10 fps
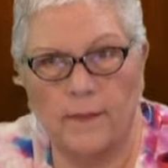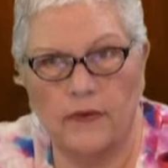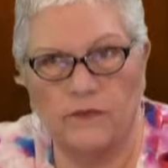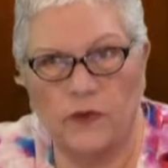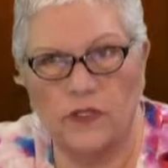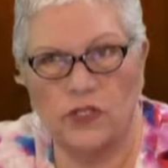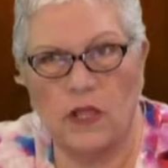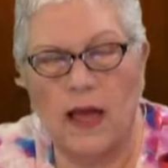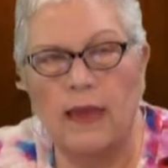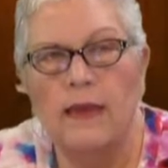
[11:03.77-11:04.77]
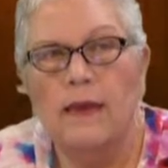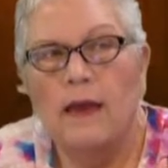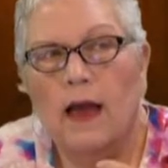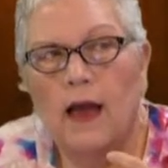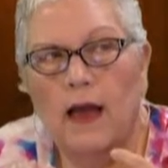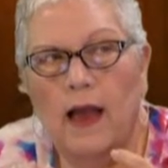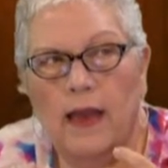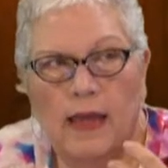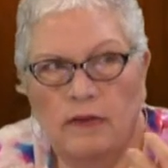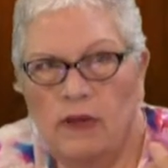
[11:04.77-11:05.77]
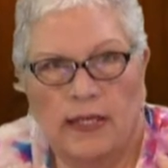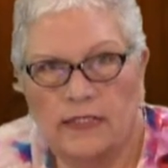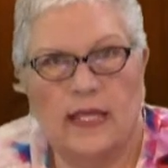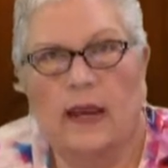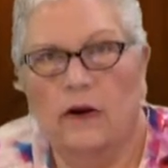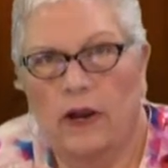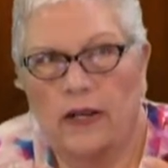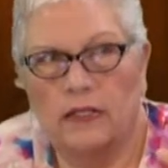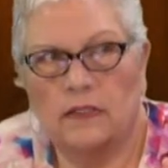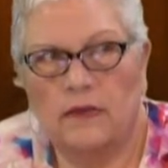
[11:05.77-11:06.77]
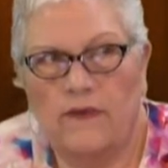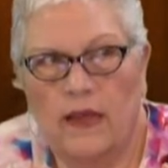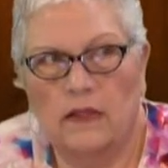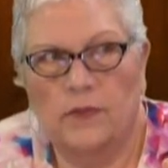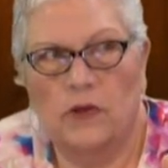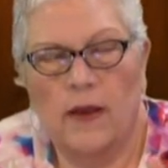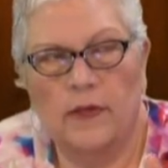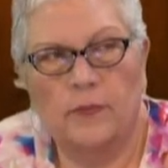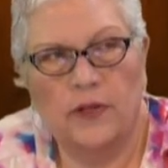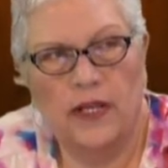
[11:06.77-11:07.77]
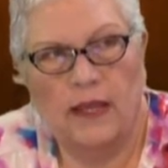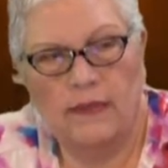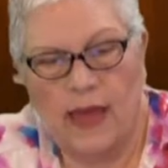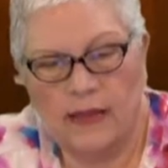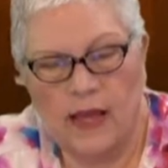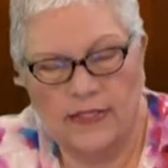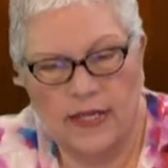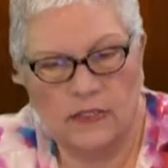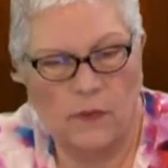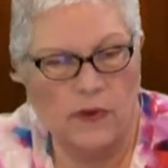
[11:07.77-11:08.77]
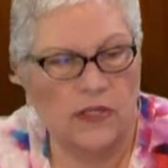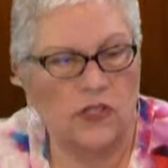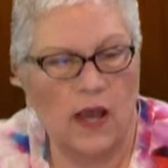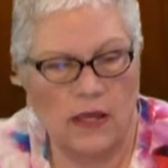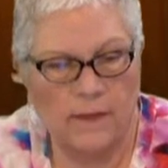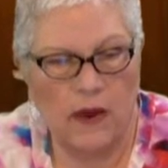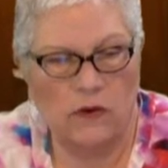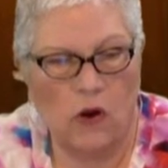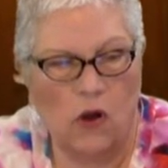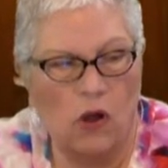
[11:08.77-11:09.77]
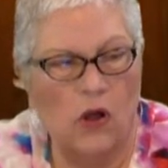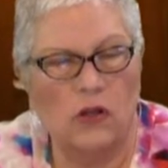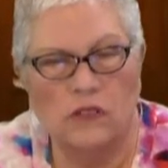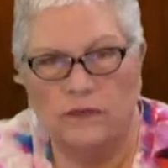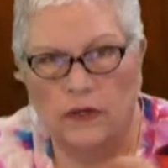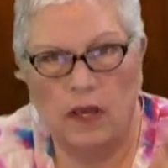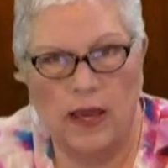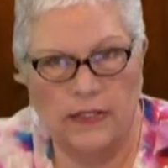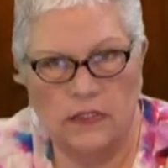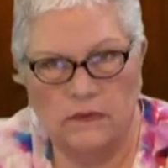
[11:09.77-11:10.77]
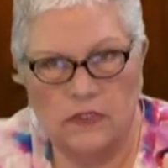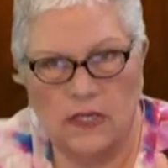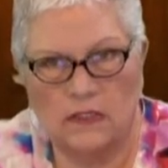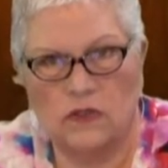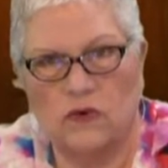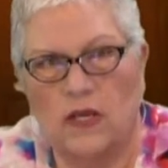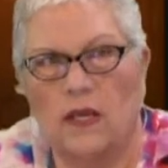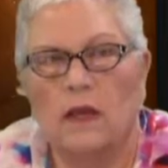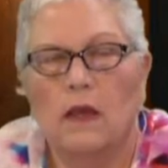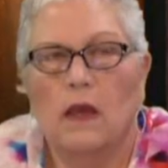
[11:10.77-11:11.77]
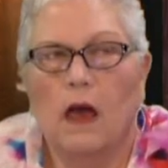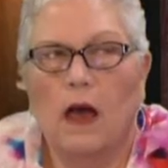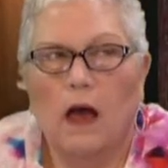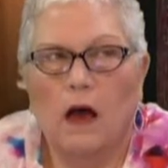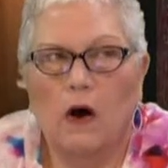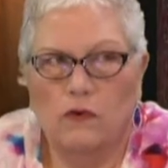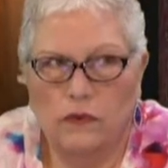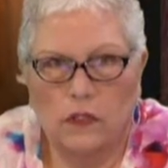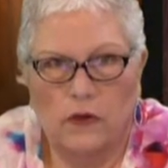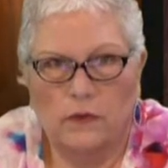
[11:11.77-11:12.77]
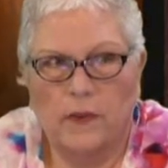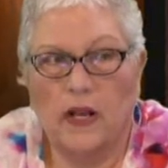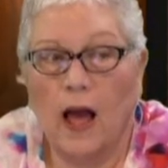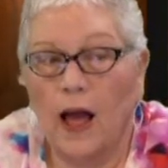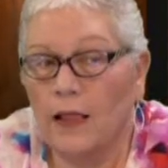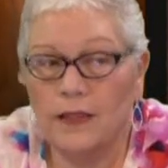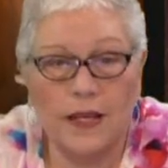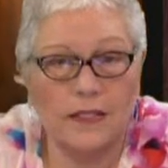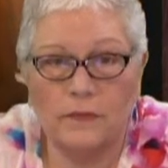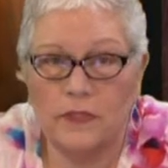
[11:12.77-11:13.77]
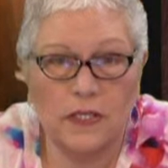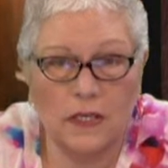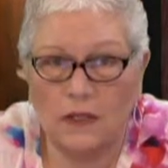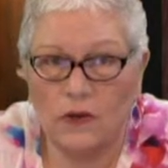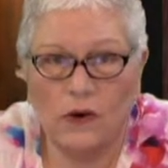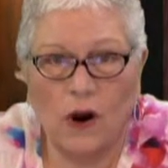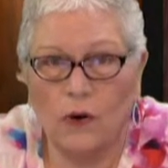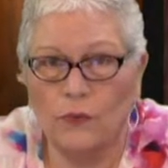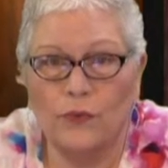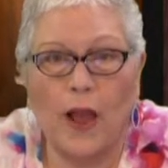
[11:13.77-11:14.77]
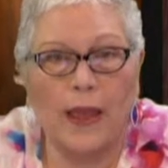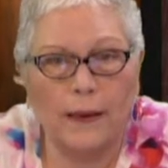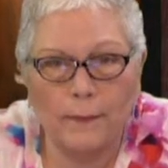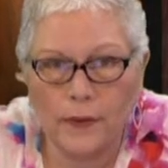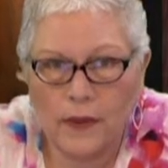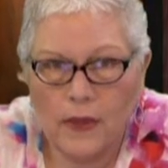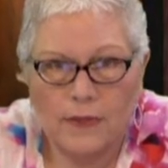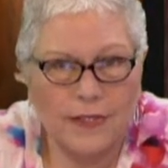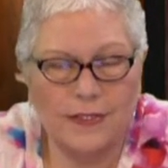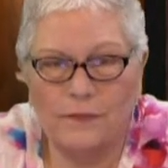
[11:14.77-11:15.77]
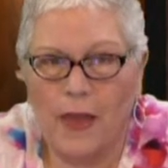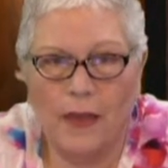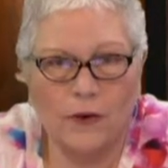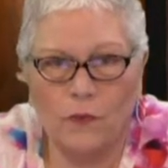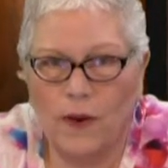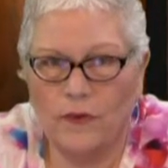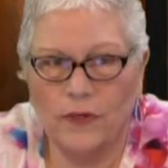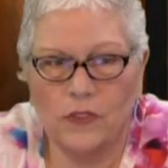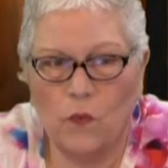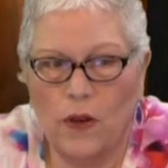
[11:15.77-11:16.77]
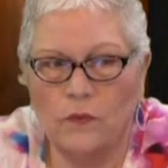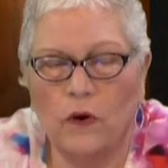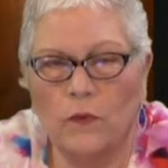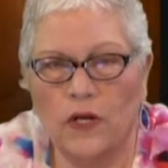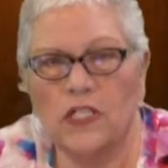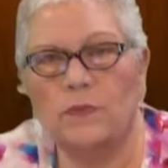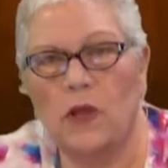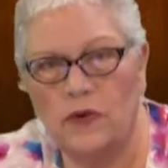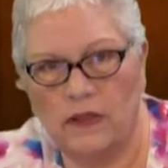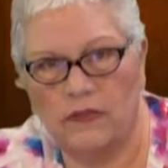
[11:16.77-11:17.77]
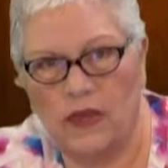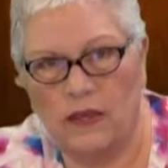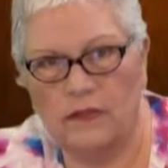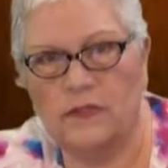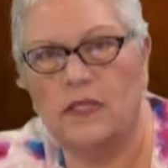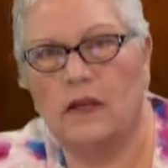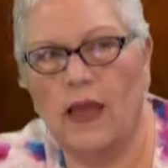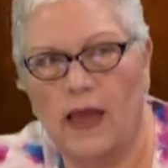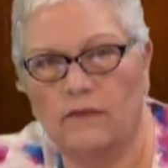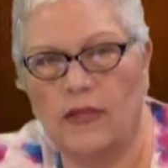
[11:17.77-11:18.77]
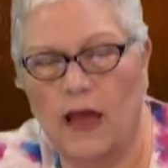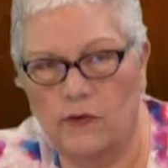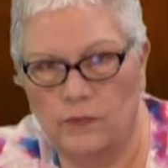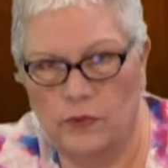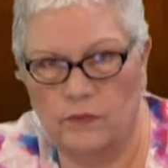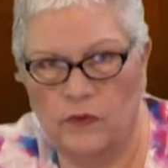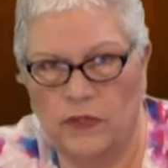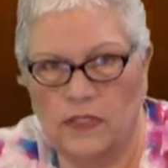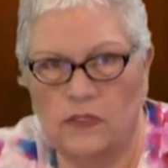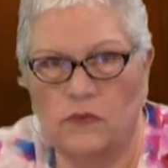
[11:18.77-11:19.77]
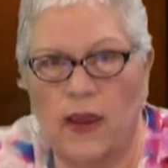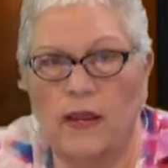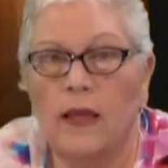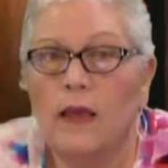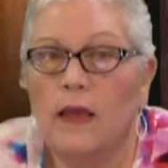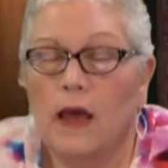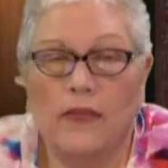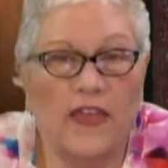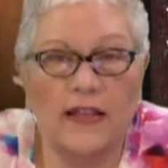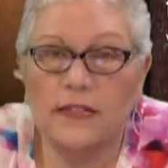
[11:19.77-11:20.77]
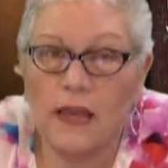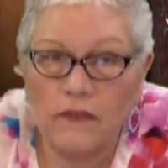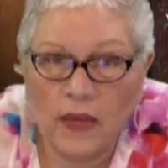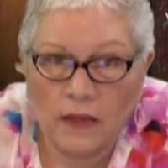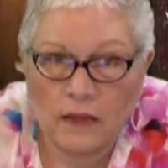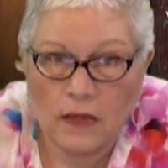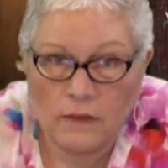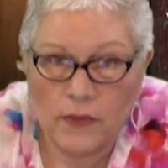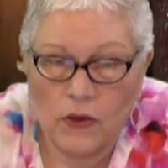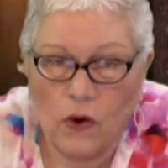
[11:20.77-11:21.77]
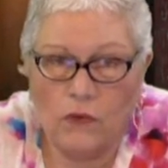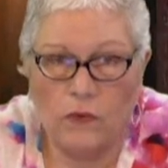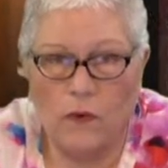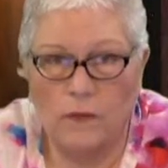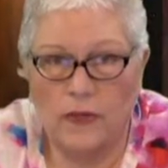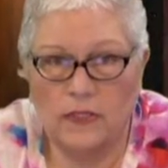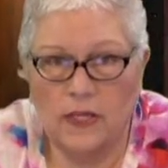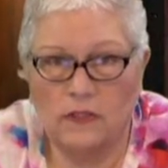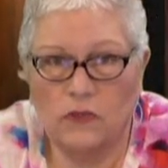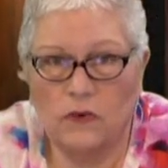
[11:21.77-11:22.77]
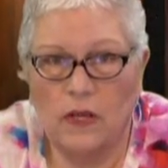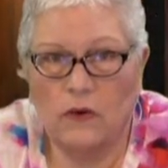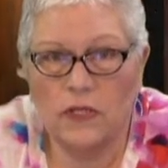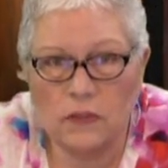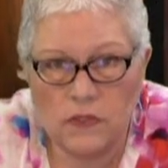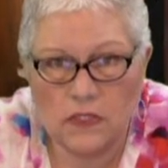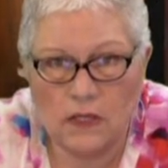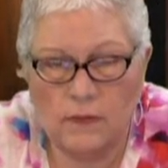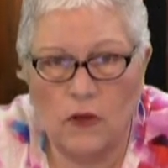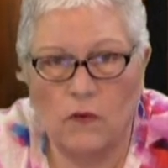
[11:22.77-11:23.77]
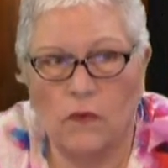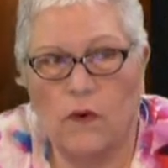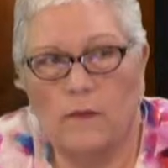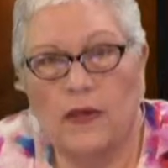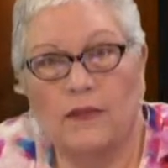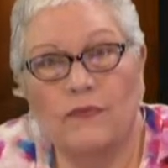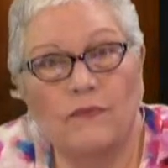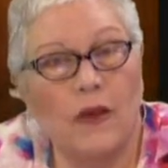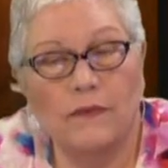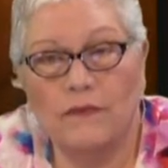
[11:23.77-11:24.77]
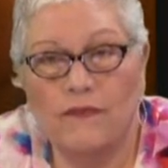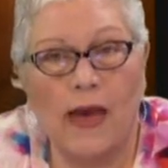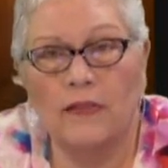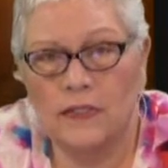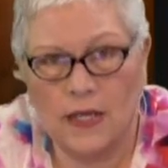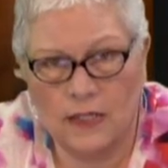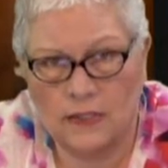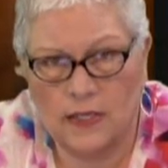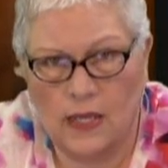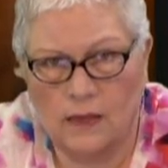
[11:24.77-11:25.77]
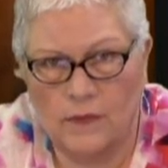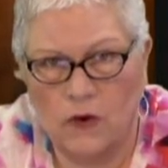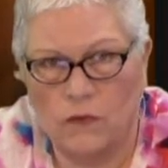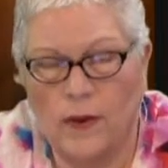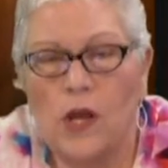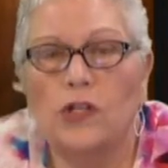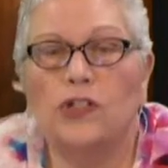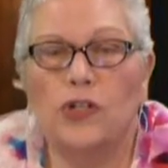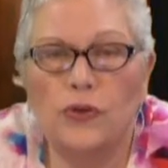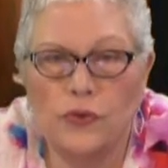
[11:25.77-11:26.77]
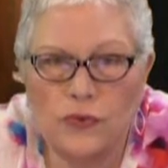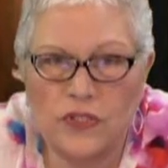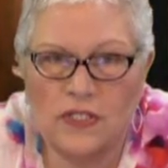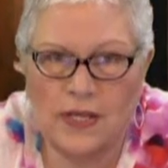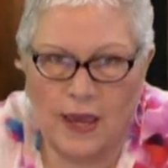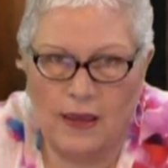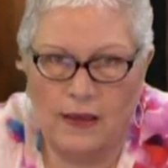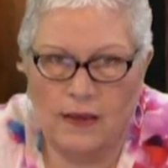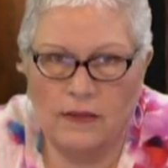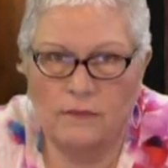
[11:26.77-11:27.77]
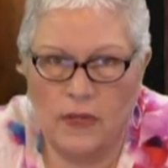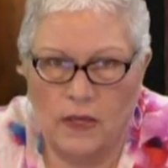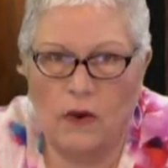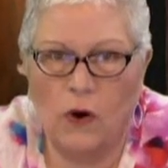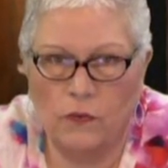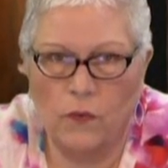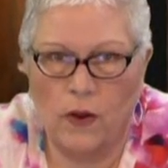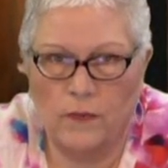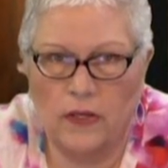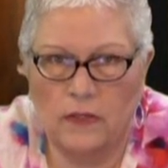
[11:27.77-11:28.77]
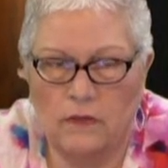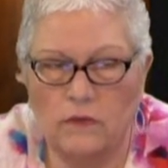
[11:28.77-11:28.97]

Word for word: up on 4th of July, and it's there and it's available, I'm going to put it in that context, but we can talk about all different kinds of sensory overload. But holidays in particular are ripe. Doesn't matter whether it's one where we're exploding things that have loud boom noises, right? Thanksgiving can be overwhelming sensory. Christmas can be overwhelming. Valentine's Day can be overwhelming. Tuesday can be overwhelming